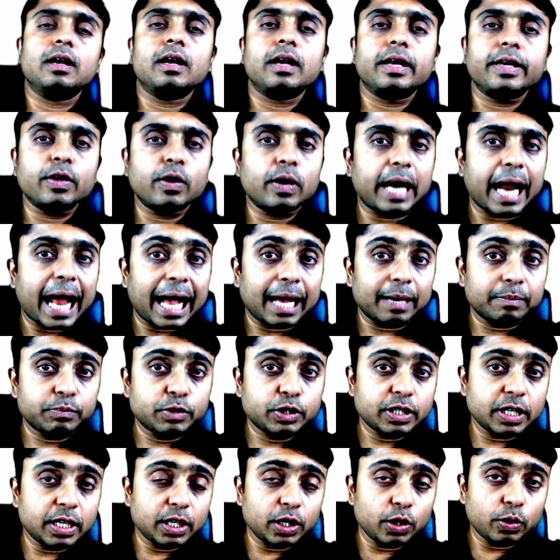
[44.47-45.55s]
you are
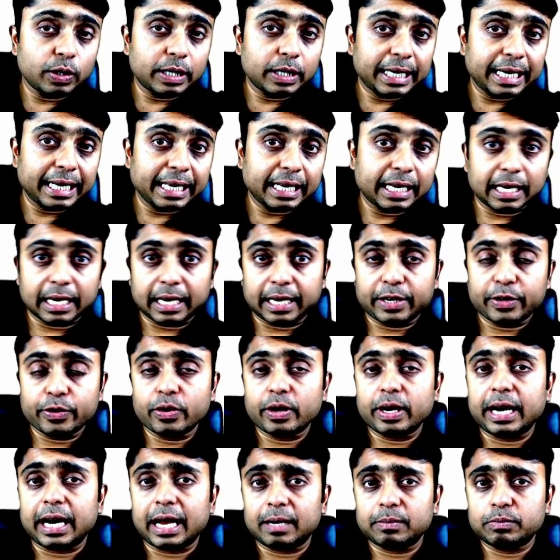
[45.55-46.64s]
absolutely correct. You are
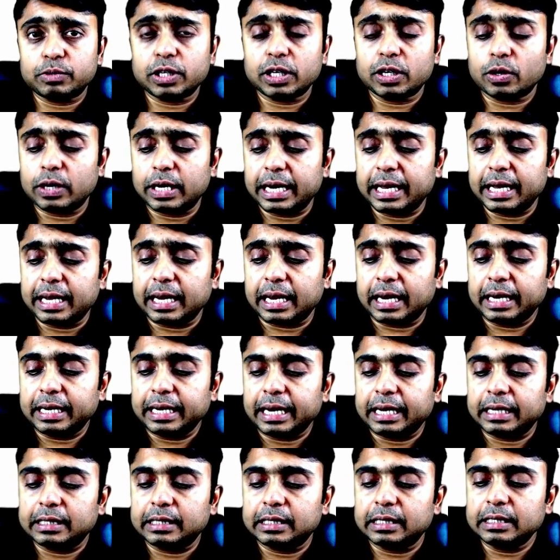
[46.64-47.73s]
absolutely correct.
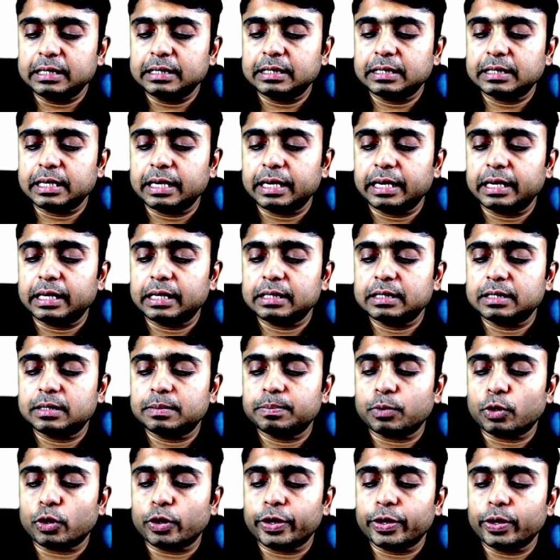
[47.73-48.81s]
And this is
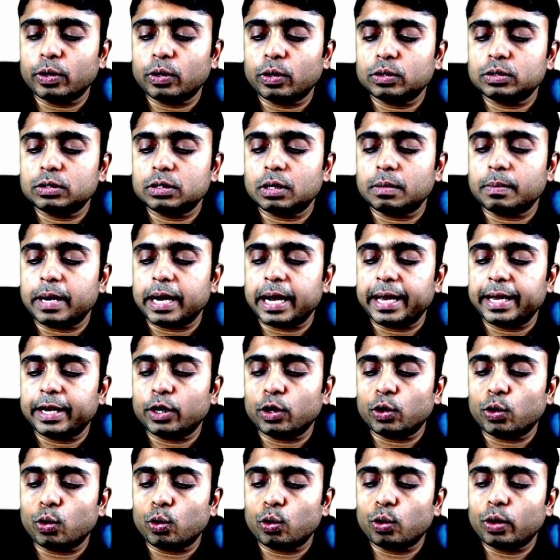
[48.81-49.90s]
produced by
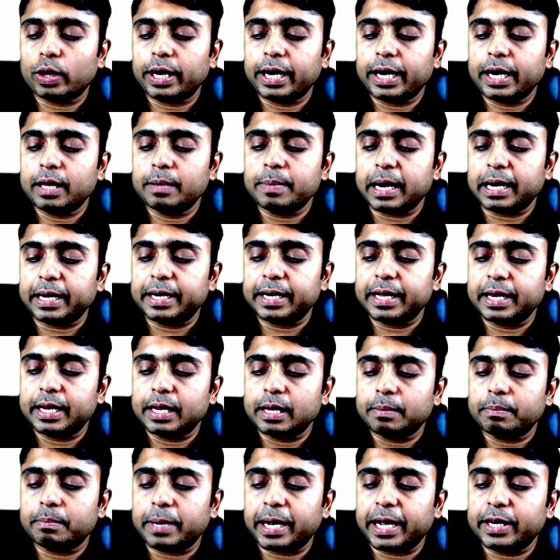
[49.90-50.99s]
Corynebacterium
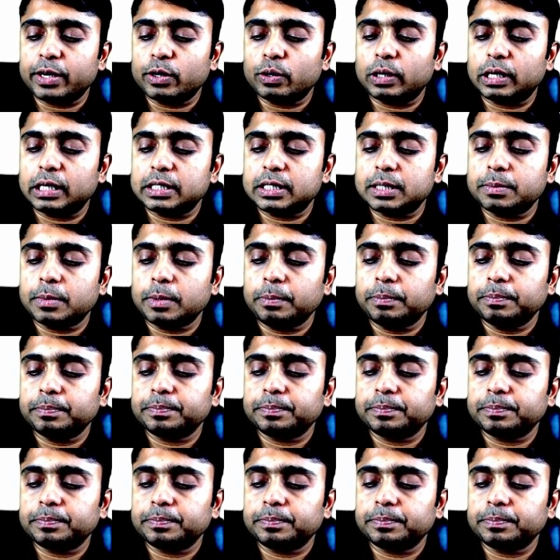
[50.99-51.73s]
minutissimum.